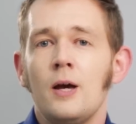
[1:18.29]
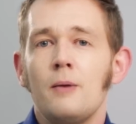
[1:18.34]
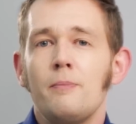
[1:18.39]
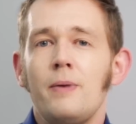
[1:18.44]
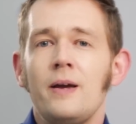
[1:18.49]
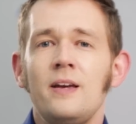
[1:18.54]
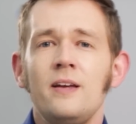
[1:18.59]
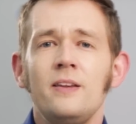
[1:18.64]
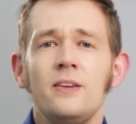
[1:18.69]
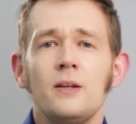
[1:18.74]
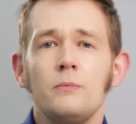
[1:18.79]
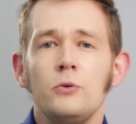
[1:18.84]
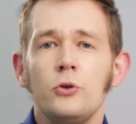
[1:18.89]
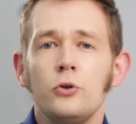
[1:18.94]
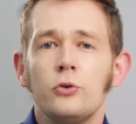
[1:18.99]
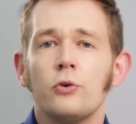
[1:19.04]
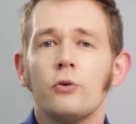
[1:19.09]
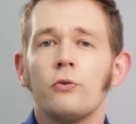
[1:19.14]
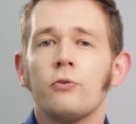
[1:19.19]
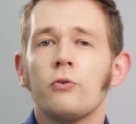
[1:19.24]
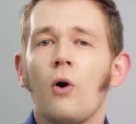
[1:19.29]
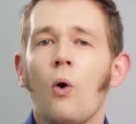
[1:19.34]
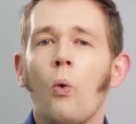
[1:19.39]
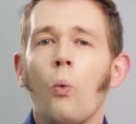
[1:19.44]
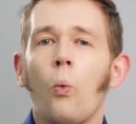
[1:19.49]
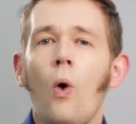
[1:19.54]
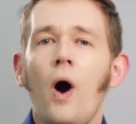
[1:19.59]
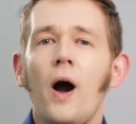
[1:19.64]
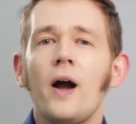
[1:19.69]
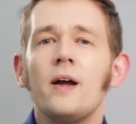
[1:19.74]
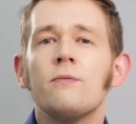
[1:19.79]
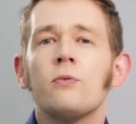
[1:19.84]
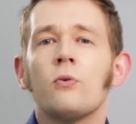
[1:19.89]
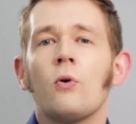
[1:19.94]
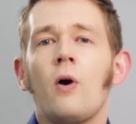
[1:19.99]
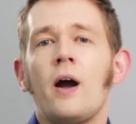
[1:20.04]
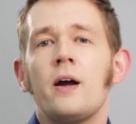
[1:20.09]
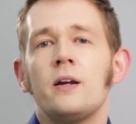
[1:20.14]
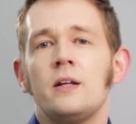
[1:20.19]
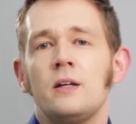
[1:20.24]
making them useful for a wide
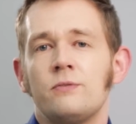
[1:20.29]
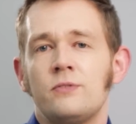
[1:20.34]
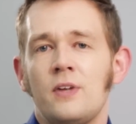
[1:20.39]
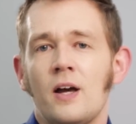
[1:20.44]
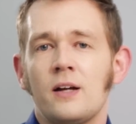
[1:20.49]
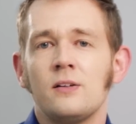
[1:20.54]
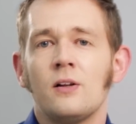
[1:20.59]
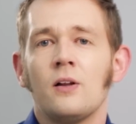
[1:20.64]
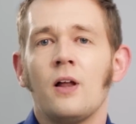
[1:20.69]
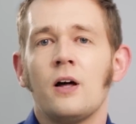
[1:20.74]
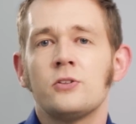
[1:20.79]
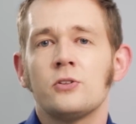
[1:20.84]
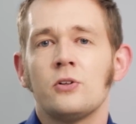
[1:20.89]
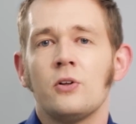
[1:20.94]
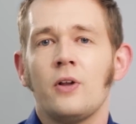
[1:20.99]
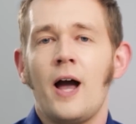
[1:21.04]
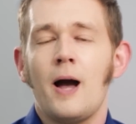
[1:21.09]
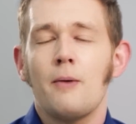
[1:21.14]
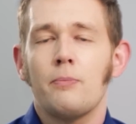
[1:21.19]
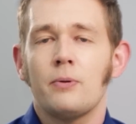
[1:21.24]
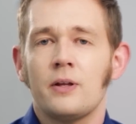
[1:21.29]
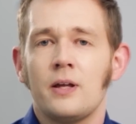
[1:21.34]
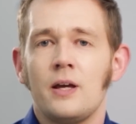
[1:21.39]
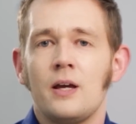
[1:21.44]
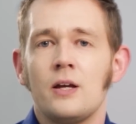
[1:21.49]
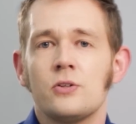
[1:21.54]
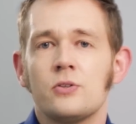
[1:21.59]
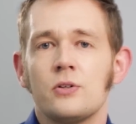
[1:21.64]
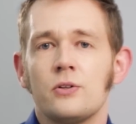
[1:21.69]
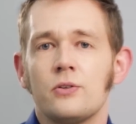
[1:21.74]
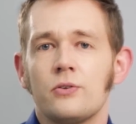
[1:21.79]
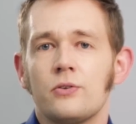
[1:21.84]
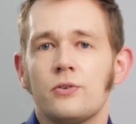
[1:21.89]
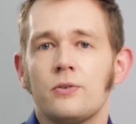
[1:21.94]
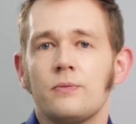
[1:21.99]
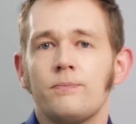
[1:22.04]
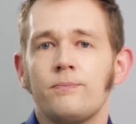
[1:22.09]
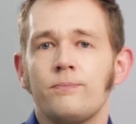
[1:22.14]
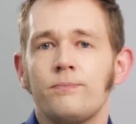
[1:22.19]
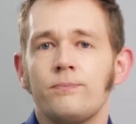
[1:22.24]
variety of technological applications.